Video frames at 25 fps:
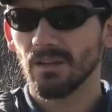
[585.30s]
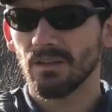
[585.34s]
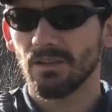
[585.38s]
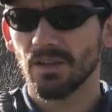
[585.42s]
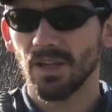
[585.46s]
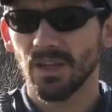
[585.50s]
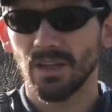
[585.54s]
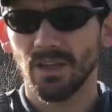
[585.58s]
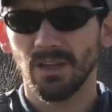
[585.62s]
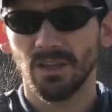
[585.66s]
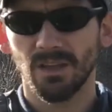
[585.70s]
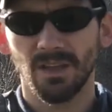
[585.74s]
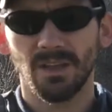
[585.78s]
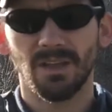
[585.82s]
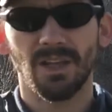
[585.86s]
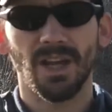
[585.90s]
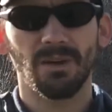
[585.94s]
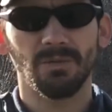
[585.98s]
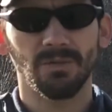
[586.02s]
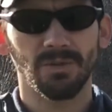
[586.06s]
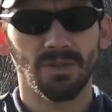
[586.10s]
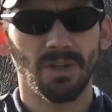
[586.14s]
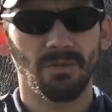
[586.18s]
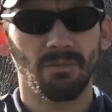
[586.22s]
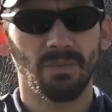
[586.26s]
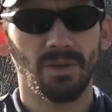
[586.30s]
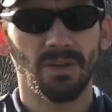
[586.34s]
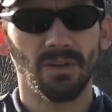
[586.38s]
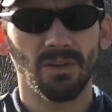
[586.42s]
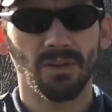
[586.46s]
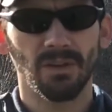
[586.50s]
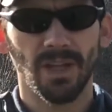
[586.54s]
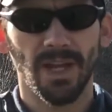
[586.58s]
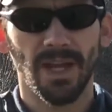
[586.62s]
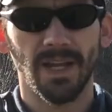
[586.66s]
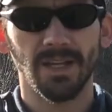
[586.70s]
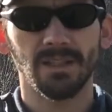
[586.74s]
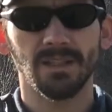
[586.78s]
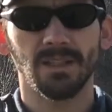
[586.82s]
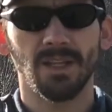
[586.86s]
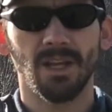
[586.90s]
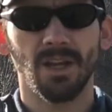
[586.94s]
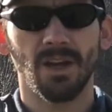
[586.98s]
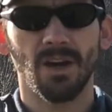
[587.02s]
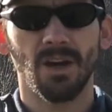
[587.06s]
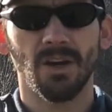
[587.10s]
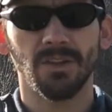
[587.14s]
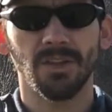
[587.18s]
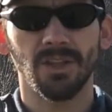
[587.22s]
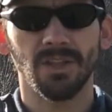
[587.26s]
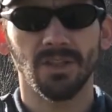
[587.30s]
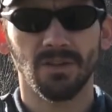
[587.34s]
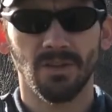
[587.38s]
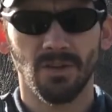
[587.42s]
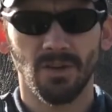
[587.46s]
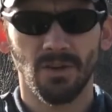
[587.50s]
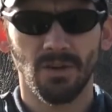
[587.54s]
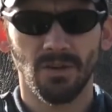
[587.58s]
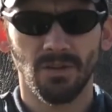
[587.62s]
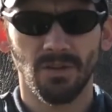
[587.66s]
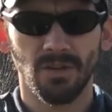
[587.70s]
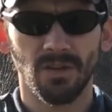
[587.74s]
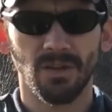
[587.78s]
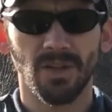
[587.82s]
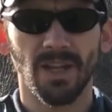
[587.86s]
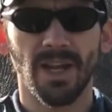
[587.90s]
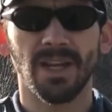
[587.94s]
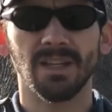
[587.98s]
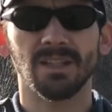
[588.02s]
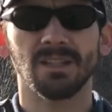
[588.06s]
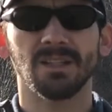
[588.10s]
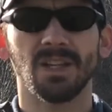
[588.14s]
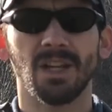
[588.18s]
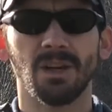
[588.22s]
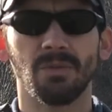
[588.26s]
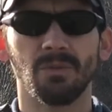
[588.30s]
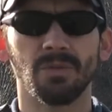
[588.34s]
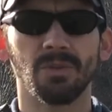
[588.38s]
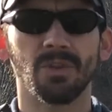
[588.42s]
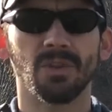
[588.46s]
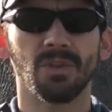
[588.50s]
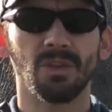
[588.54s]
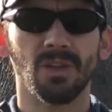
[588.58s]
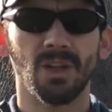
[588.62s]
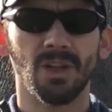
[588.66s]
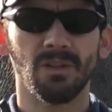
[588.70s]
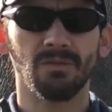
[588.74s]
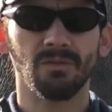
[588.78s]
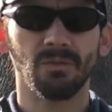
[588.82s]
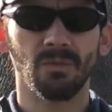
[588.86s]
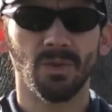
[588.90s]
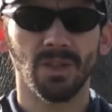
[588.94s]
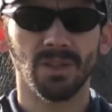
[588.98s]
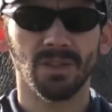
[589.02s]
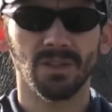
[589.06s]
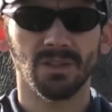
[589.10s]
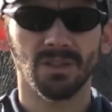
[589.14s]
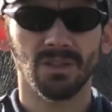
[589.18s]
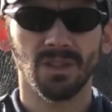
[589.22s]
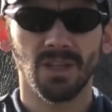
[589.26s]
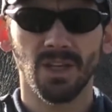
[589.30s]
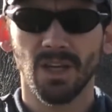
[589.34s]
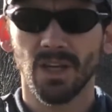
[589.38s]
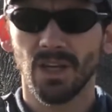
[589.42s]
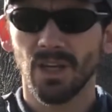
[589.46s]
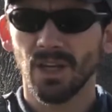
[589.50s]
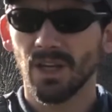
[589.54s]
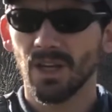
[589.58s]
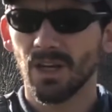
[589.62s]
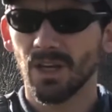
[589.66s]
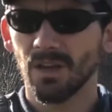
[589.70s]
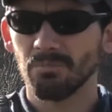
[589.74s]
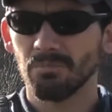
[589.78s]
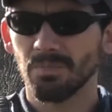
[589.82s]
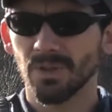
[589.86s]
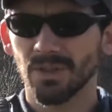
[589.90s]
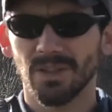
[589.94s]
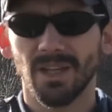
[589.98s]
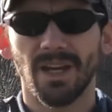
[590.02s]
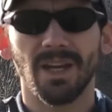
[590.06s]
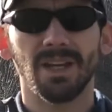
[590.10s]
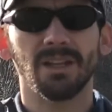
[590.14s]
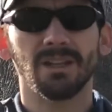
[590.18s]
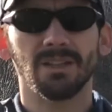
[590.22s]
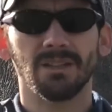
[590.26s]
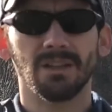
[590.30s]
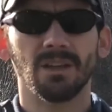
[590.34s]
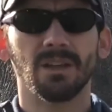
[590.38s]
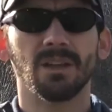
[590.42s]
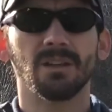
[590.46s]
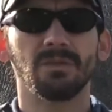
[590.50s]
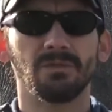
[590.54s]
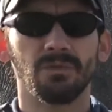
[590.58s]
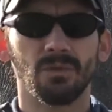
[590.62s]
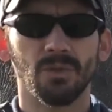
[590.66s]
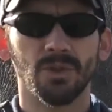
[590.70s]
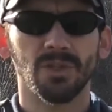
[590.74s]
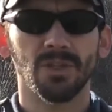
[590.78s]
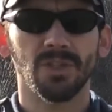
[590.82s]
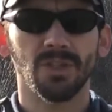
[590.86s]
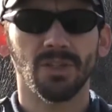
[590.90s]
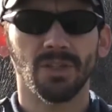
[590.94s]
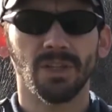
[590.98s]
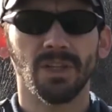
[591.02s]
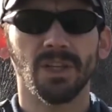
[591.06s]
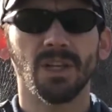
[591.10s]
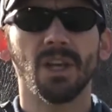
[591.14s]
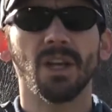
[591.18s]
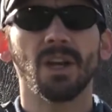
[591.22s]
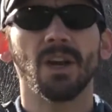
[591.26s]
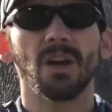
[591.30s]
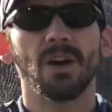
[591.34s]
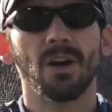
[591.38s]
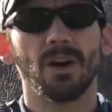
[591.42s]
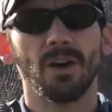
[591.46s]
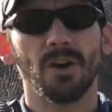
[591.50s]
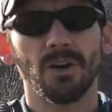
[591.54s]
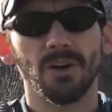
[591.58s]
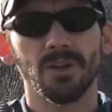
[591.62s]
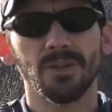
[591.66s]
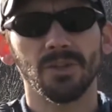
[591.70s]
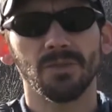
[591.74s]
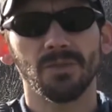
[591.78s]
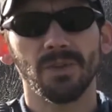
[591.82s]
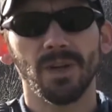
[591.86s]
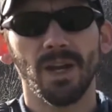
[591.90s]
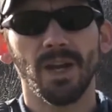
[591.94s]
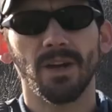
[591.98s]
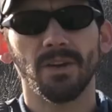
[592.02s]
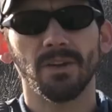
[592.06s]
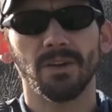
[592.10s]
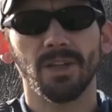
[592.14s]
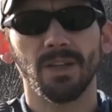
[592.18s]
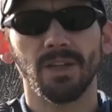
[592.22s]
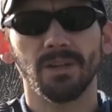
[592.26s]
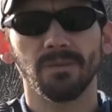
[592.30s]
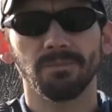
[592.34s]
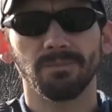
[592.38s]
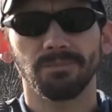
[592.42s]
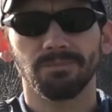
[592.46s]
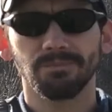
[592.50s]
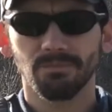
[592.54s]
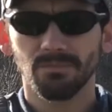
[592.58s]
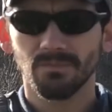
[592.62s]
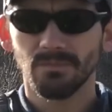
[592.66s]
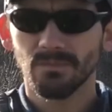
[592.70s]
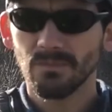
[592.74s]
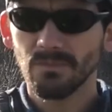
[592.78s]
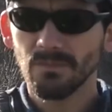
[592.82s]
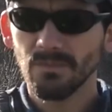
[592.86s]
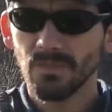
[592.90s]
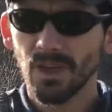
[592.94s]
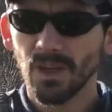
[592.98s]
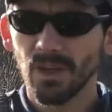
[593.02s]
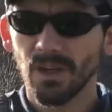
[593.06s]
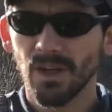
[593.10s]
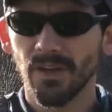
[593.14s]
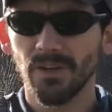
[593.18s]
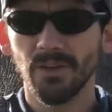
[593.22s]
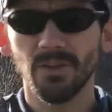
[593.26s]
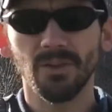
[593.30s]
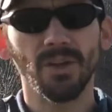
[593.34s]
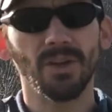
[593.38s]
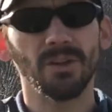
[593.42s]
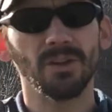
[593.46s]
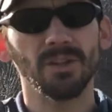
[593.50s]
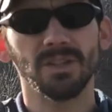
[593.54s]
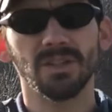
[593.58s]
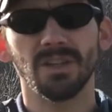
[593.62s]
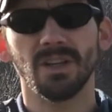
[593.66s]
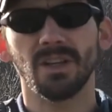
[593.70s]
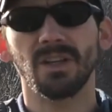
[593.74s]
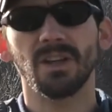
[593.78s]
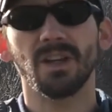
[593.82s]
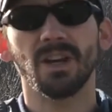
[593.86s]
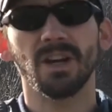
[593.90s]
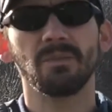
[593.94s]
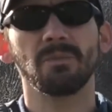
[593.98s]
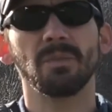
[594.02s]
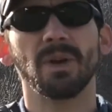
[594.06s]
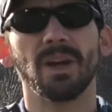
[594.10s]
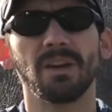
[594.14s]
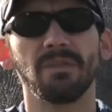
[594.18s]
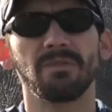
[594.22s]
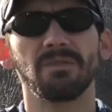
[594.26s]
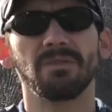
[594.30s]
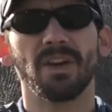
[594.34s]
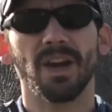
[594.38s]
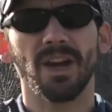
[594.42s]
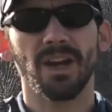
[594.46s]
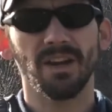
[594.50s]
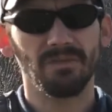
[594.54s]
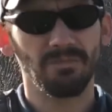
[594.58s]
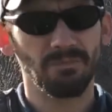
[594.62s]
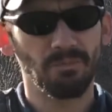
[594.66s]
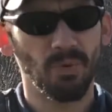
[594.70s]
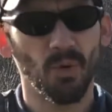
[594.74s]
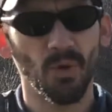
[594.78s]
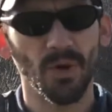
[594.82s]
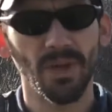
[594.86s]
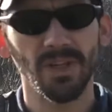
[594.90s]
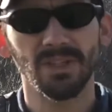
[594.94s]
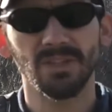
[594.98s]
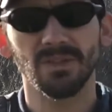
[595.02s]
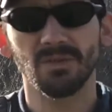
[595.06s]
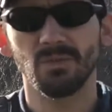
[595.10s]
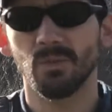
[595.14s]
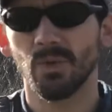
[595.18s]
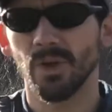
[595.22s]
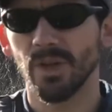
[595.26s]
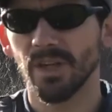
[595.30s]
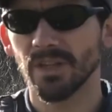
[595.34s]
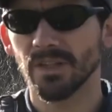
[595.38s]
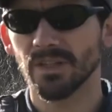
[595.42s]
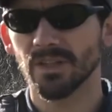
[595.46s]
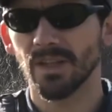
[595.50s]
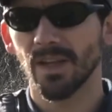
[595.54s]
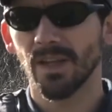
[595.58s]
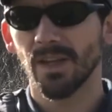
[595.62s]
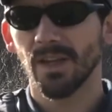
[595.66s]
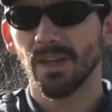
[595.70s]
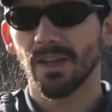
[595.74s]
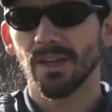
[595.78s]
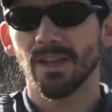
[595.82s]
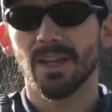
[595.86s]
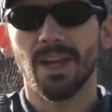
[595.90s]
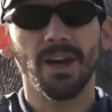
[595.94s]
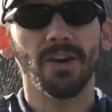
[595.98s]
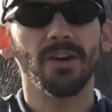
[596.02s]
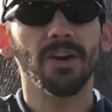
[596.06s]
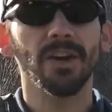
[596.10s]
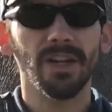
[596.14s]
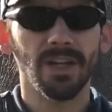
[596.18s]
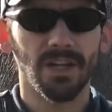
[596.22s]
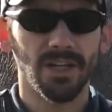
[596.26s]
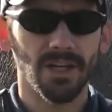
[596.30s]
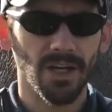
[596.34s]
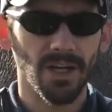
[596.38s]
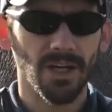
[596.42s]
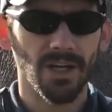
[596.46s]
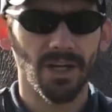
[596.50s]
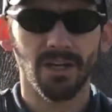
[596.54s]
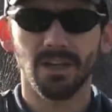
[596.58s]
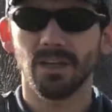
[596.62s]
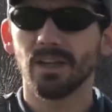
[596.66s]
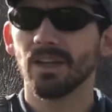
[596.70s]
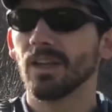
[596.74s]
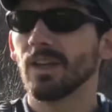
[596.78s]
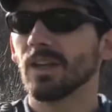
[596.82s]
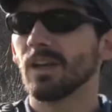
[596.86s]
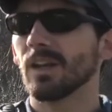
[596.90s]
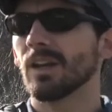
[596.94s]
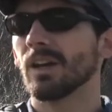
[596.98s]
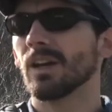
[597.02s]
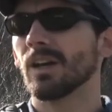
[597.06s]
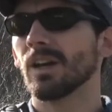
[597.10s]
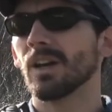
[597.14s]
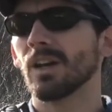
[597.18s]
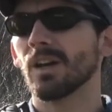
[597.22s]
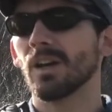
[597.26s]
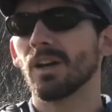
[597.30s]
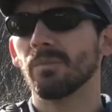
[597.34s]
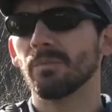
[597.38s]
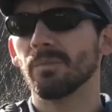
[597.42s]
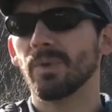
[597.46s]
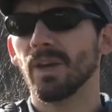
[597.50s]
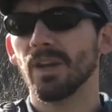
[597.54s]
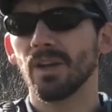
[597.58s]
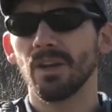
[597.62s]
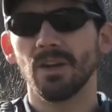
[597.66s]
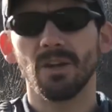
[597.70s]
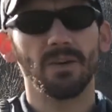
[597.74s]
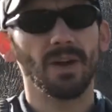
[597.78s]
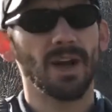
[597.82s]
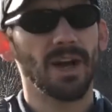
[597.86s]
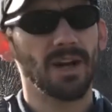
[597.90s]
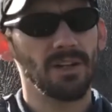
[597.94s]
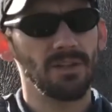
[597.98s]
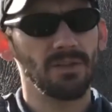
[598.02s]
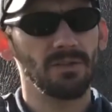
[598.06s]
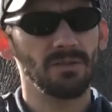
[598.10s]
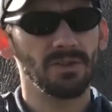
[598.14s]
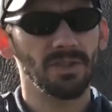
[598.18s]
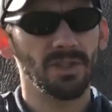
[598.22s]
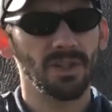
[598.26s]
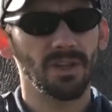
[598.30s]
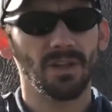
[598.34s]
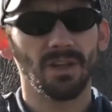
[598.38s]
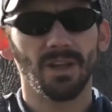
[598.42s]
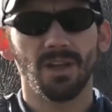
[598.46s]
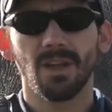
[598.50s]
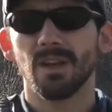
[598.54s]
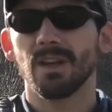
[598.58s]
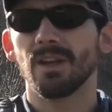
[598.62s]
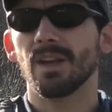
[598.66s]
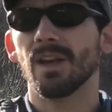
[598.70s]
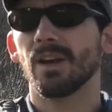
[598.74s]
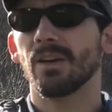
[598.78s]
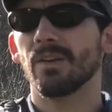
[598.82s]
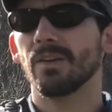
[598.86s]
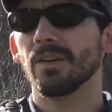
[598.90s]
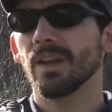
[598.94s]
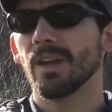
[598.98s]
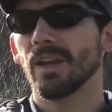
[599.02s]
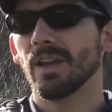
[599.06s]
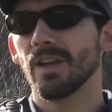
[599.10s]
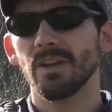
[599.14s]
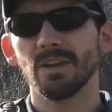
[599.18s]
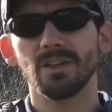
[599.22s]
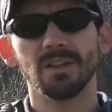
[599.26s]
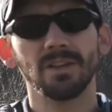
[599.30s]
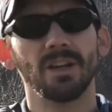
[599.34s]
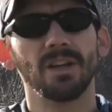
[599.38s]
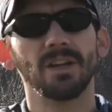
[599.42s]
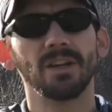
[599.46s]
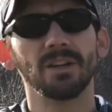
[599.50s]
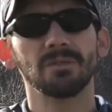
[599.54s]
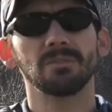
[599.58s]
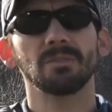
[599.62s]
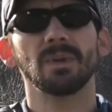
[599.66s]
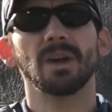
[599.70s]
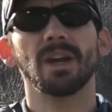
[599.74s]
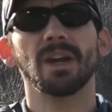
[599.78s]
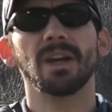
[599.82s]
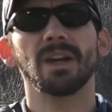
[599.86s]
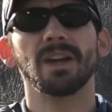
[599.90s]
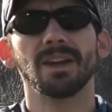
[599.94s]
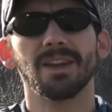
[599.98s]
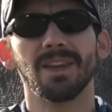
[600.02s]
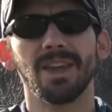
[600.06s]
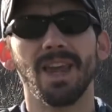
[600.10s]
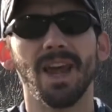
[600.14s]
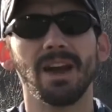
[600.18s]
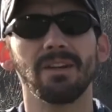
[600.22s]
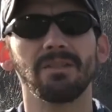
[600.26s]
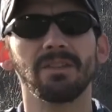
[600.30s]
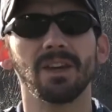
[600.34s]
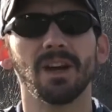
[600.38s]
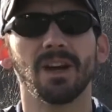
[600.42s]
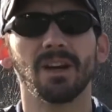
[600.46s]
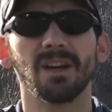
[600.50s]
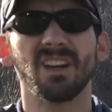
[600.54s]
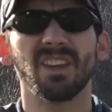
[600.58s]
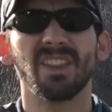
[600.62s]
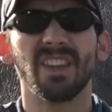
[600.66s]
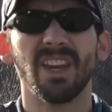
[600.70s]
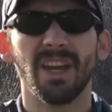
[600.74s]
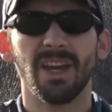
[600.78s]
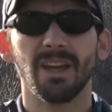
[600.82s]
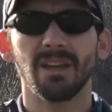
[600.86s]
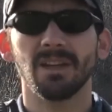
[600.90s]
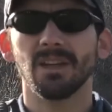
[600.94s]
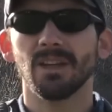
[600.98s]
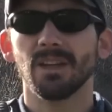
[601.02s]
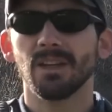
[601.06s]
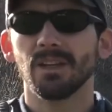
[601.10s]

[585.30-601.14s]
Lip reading: thinking that was going to be their last day on this earth, their last day with their loved ones. But that is unfortunately a harsh reality. Now you notice in none of my 5 points was carry a gun and know how to use it. Now, here's my caveat on that.